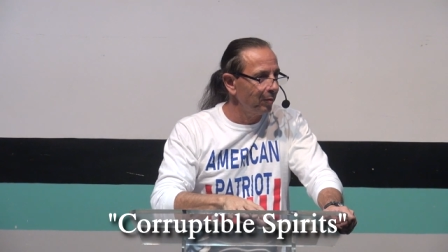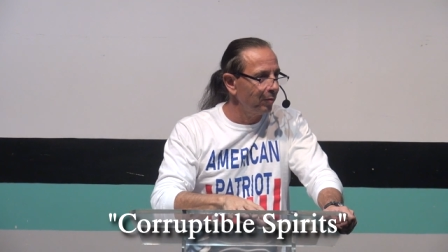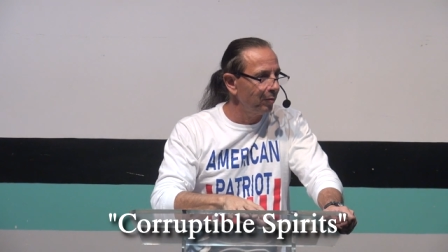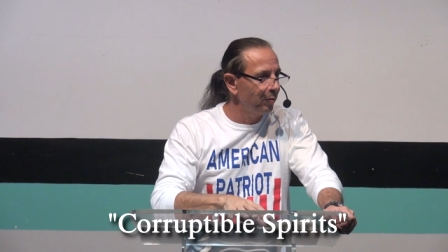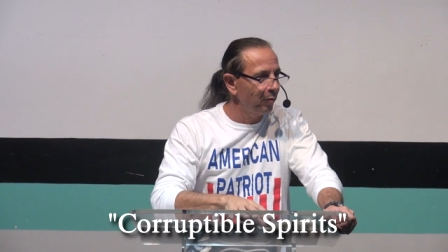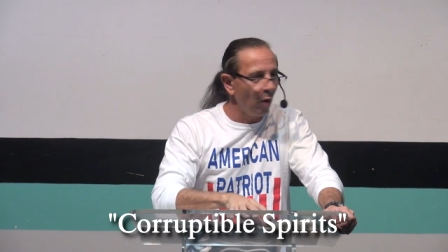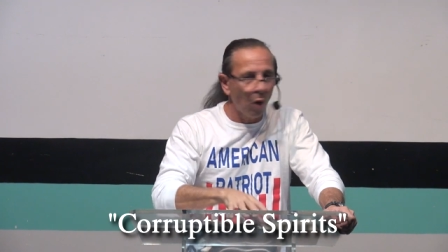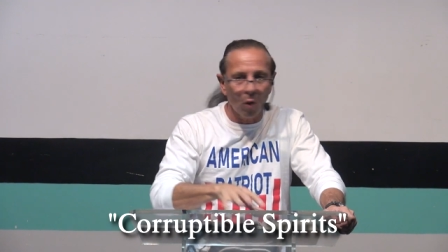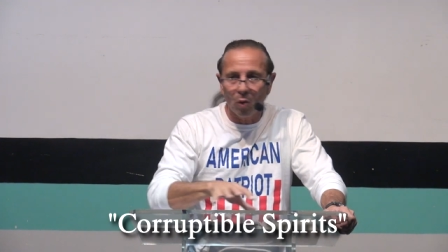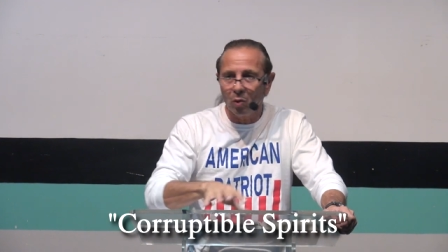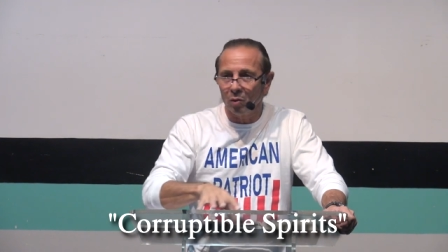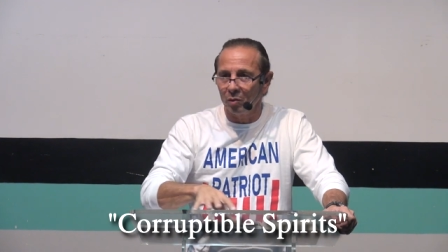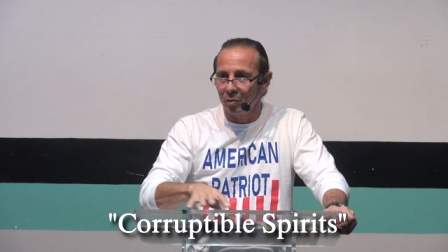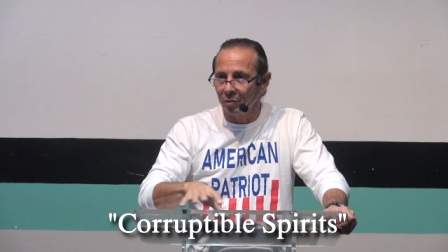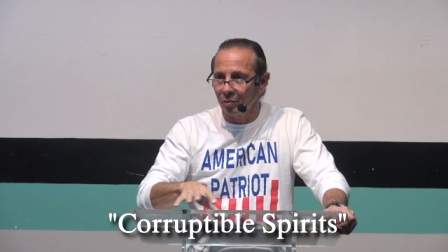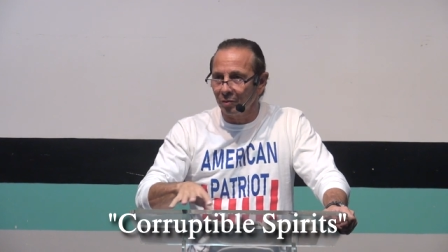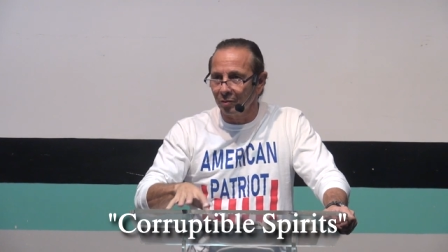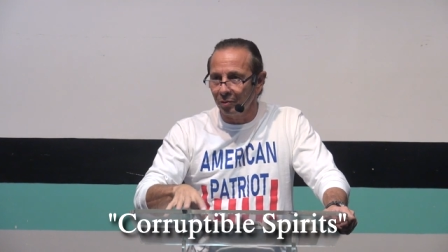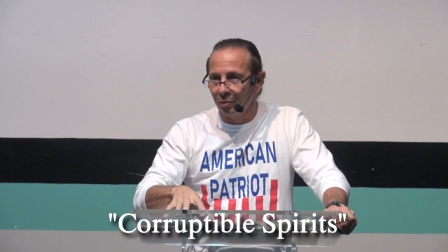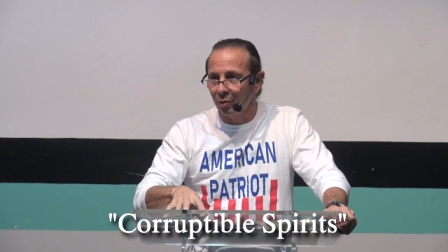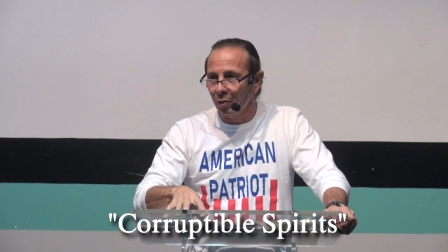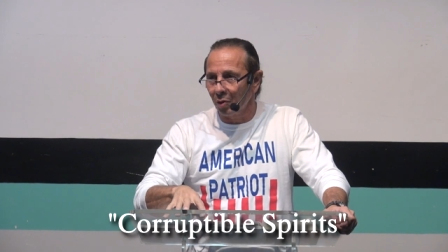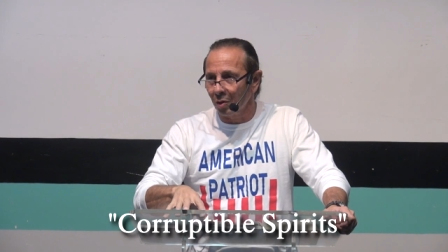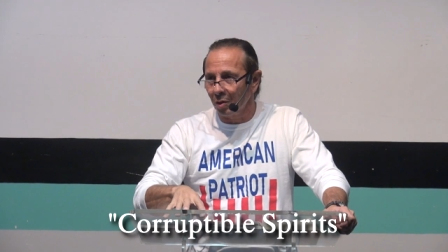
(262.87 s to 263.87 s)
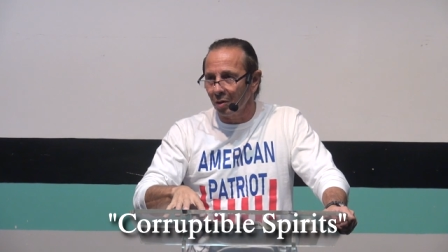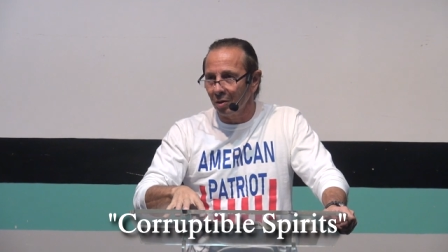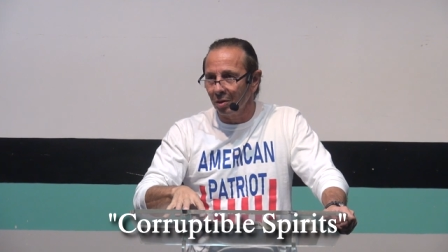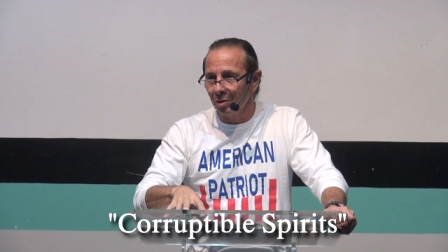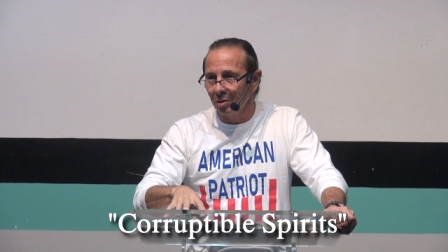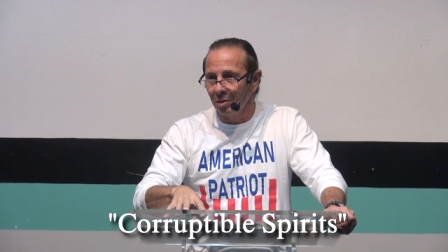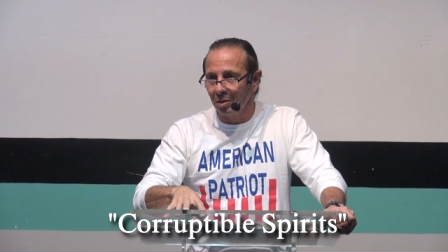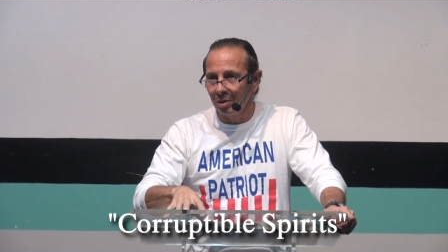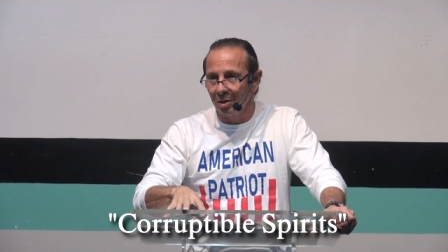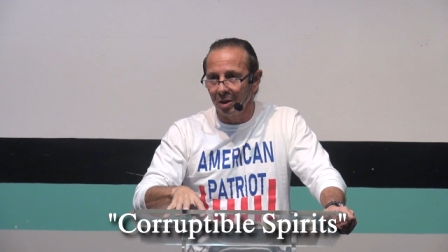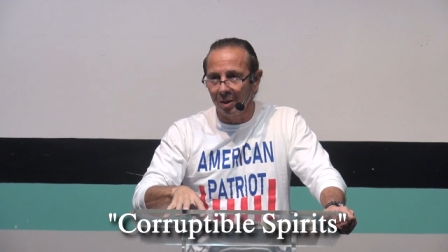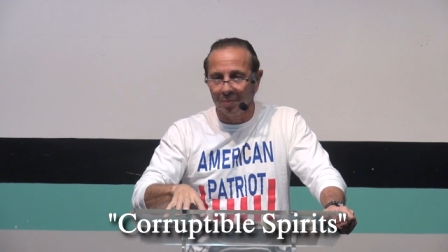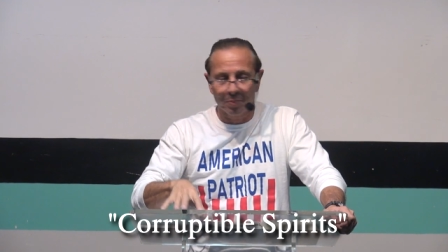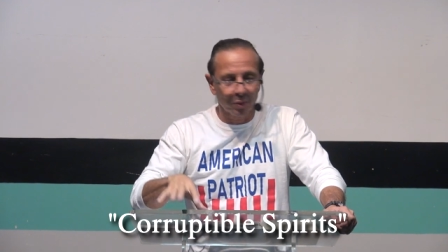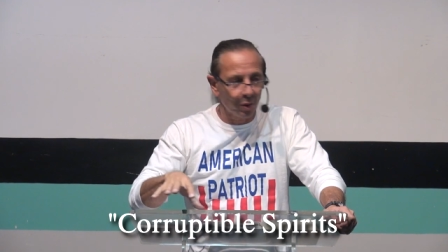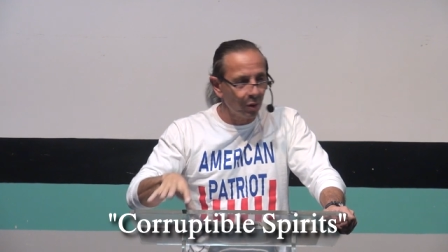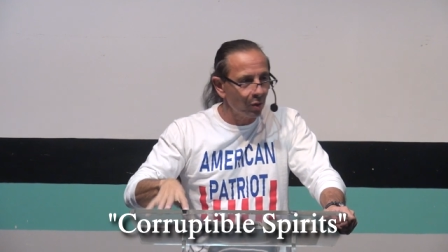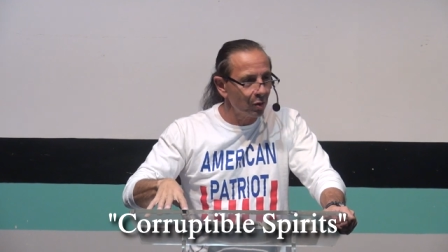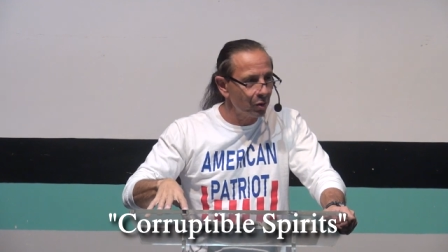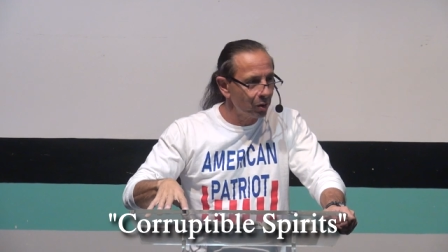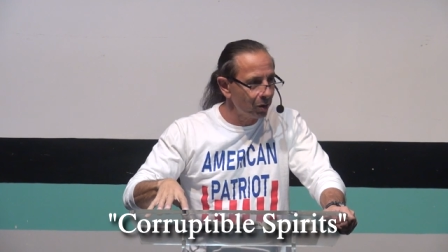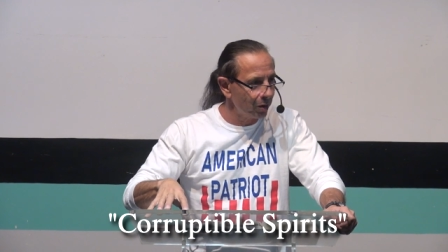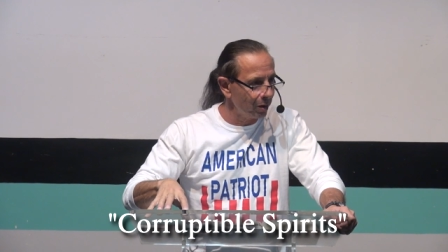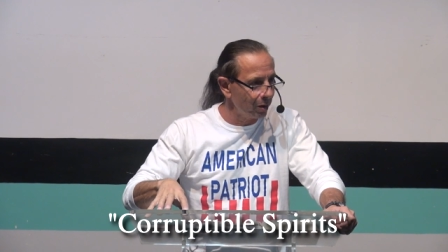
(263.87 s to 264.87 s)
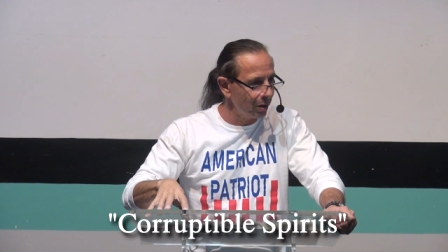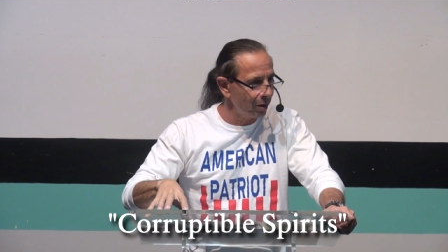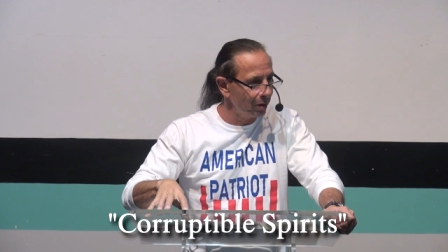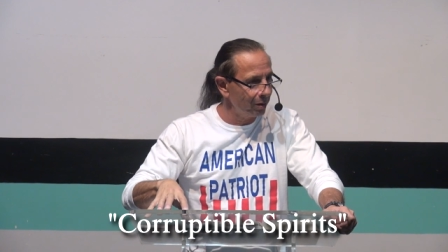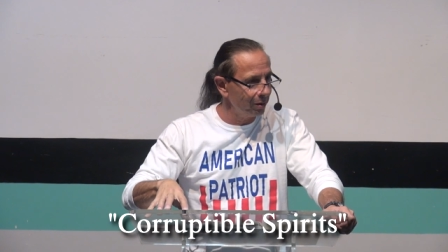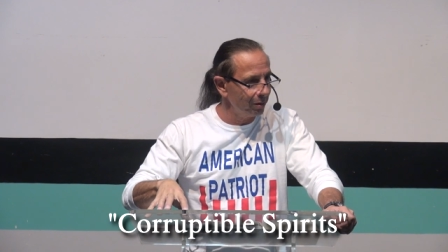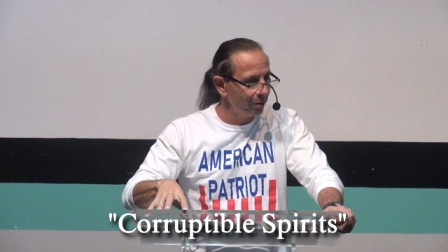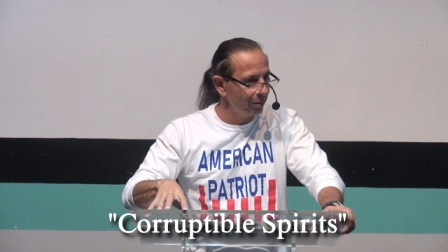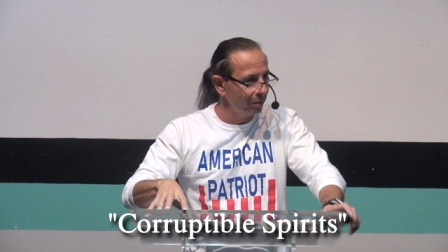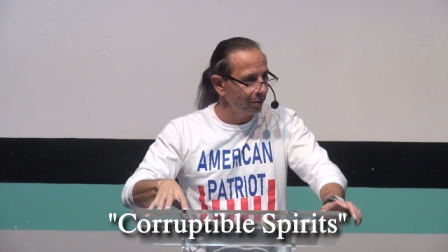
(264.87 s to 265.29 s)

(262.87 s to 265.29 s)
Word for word: vote for a person